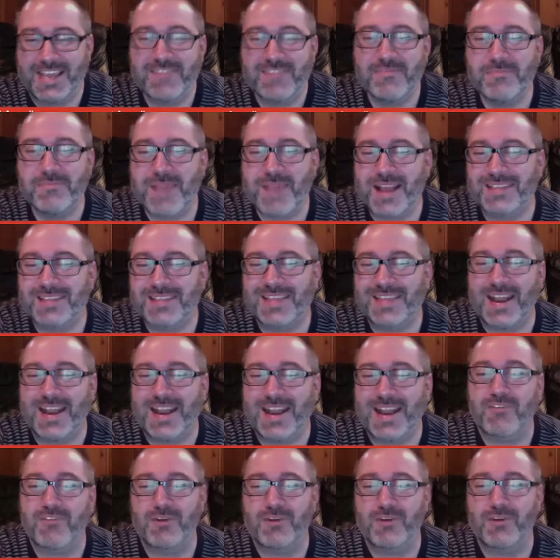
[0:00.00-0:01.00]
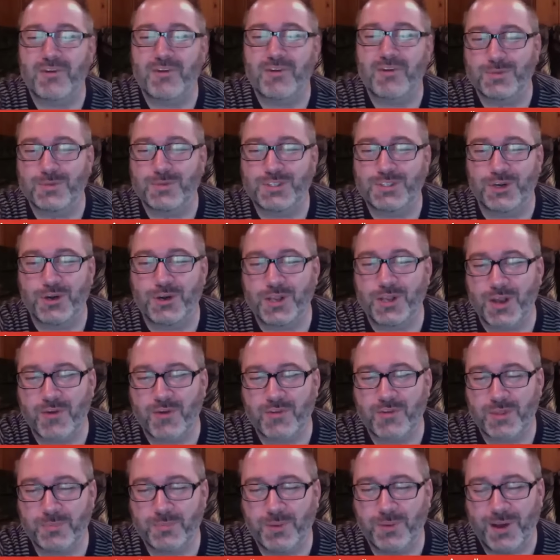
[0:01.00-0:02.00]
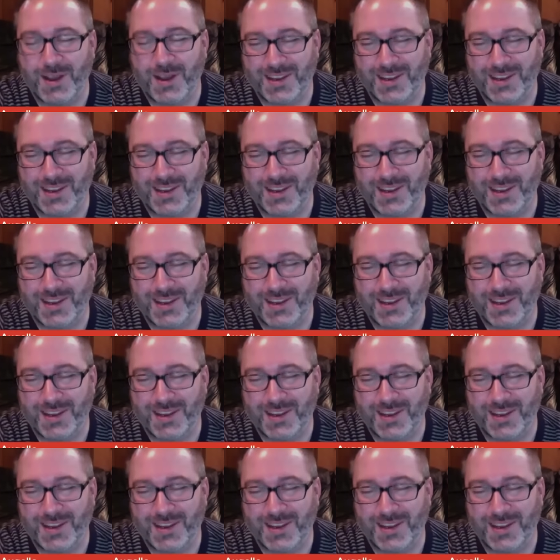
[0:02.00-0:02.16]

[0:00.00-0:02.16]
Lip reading: Back then, Eberle was turning over the puck.